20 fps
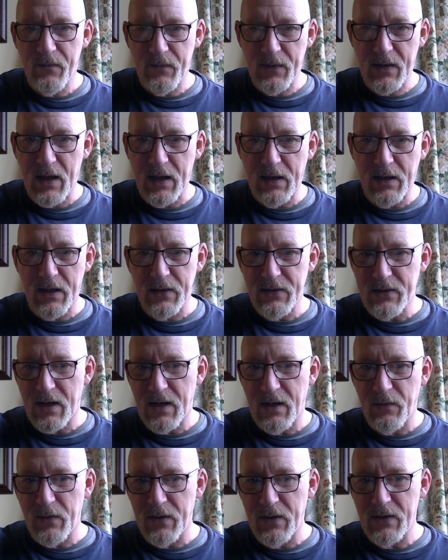Like I said, I
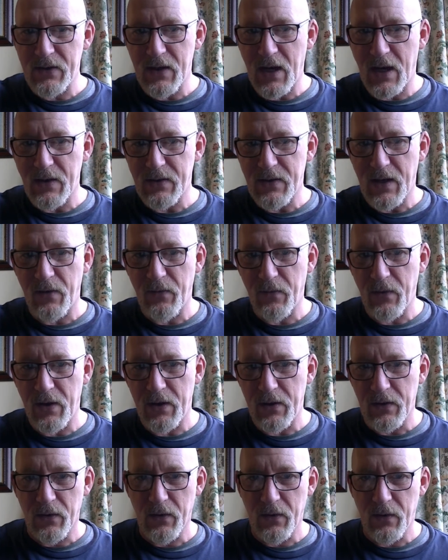want to change that
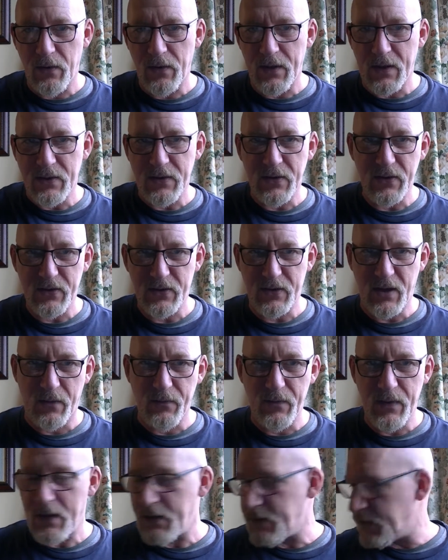word all into
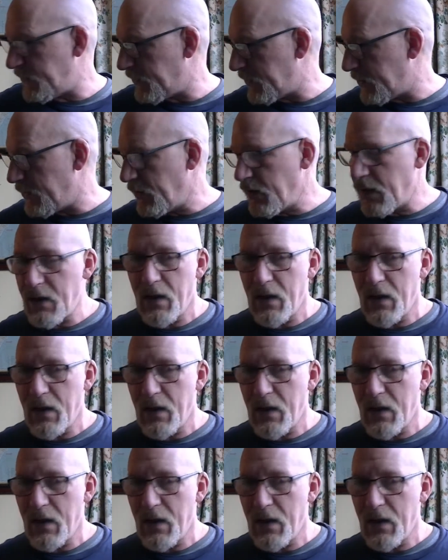some interview.